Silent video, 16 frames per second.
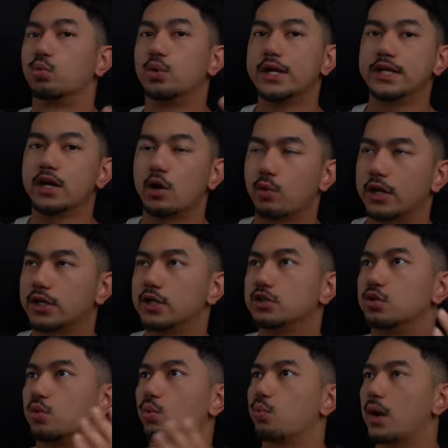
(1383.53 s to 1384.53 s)
redirect you
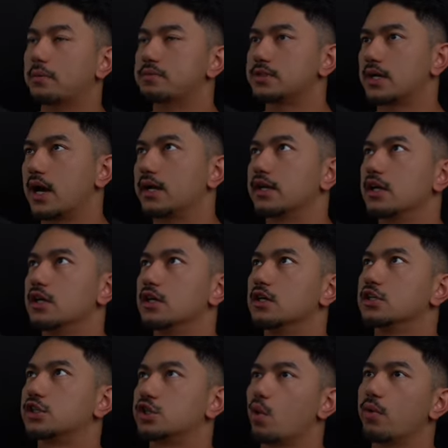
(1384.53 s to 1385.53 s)
to the website
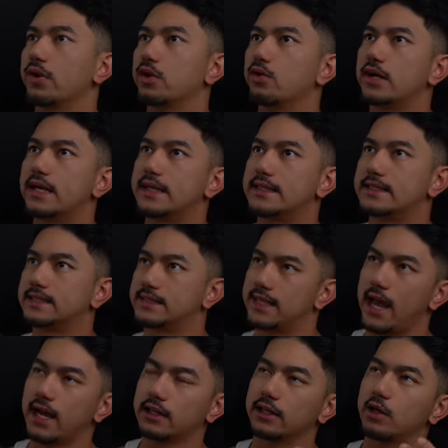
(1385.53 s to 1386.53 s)
showing you
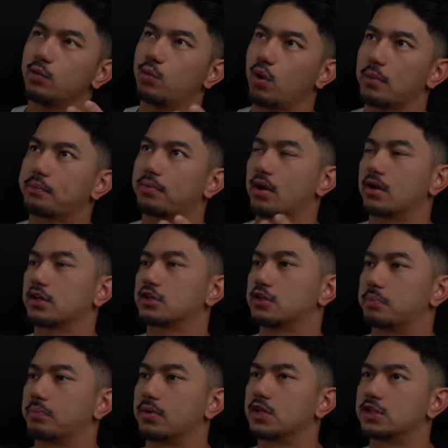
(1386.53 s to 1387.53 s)
exactly what product
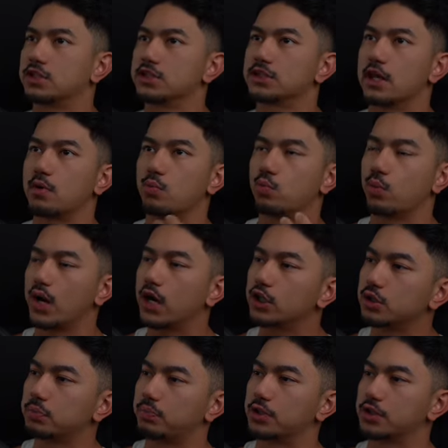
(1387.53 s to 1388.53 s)
to purchase and where
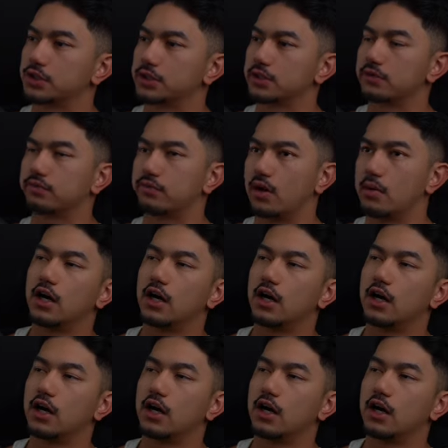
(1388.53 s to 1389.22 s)
to purchase it from.